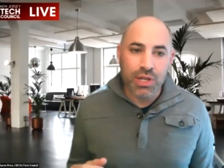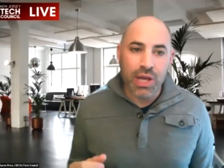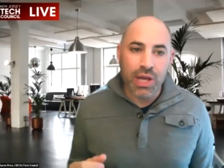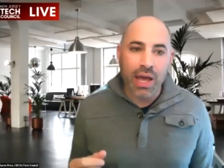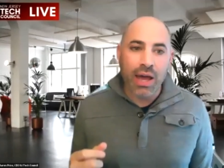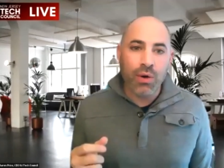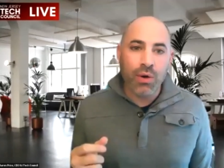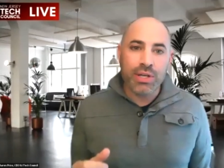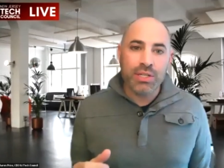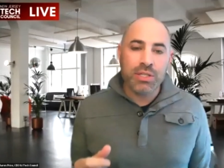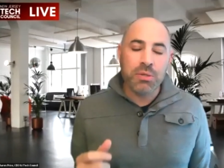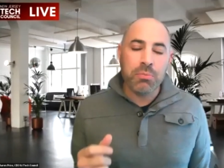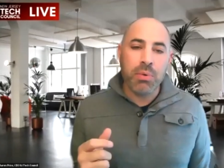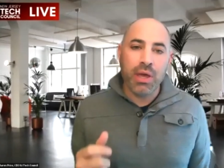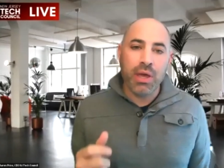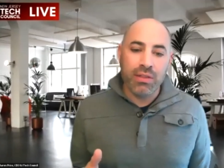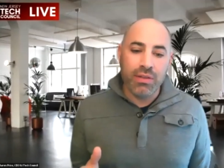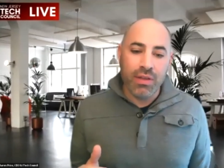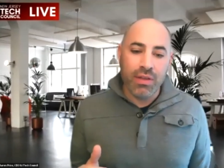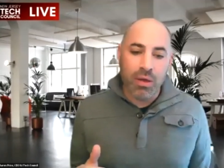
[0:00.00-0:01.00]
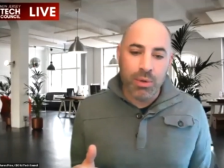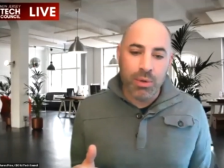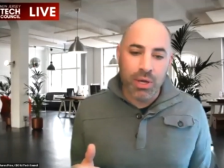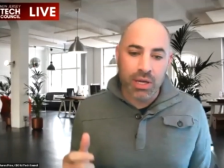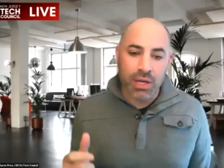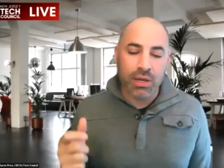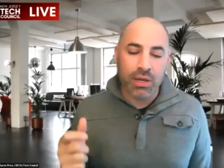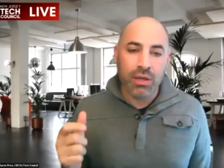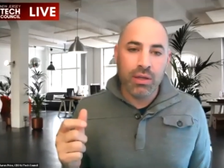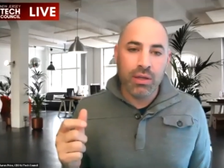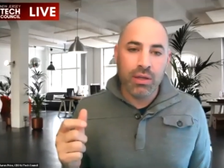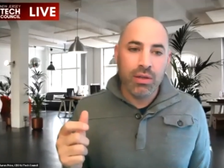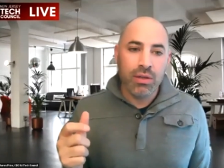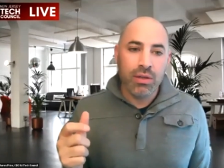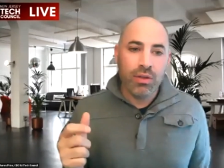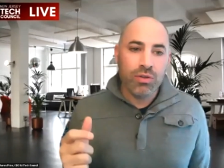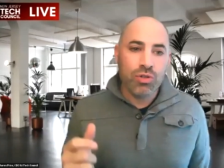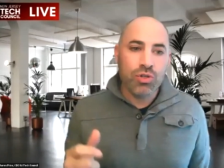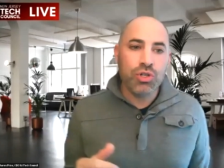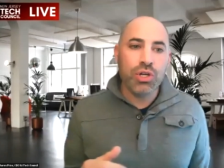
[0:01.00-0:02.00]
how has the pandemic
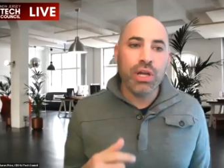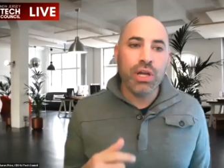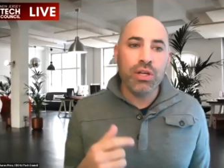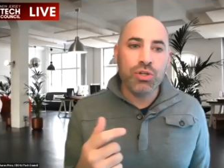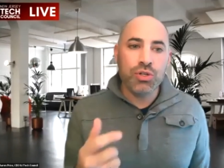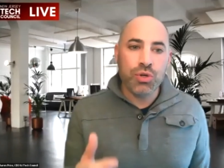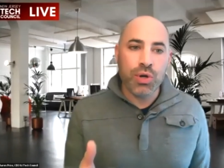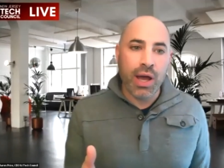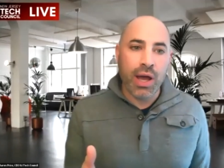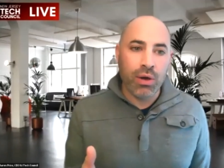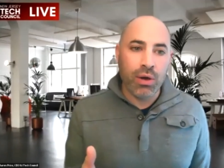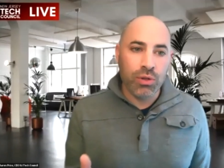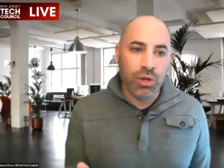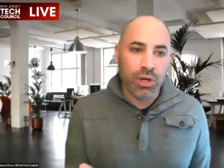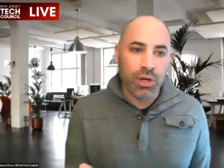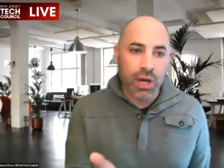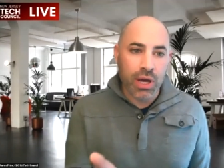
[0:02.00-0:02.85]
changed your outlook?